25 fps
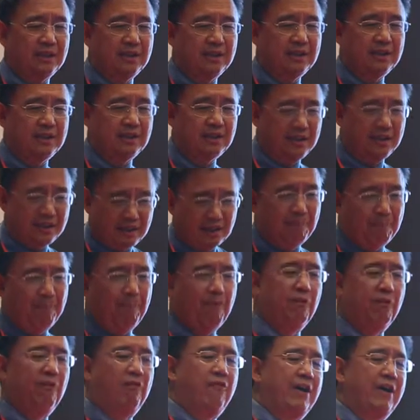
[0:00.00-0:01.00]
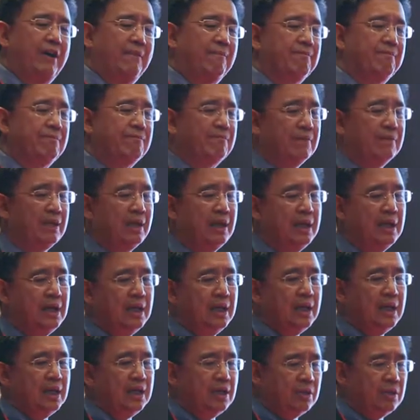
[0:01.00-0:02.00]
China is changing
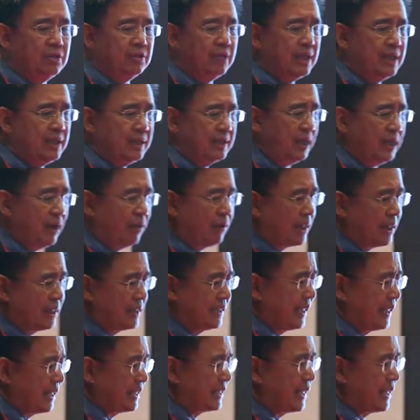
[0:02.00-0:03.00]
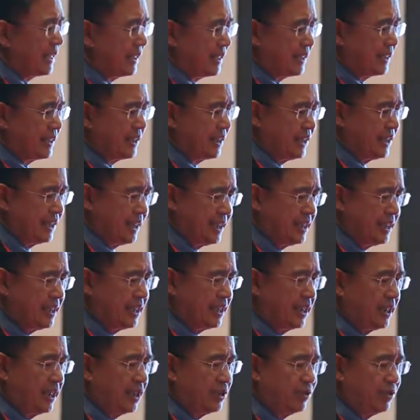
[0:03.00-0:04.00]
rapidly, but no matter what,
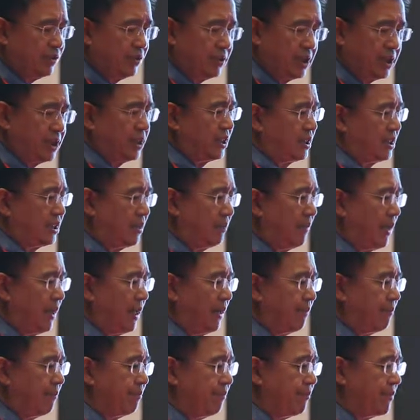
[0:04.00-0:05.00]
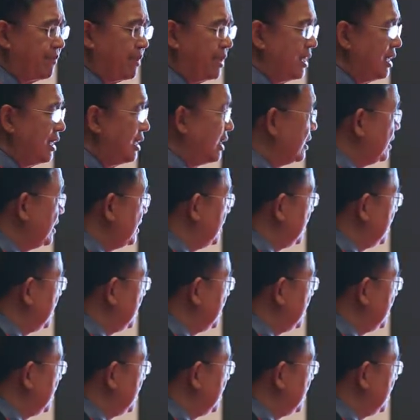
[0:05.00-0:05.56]
you are still only one component of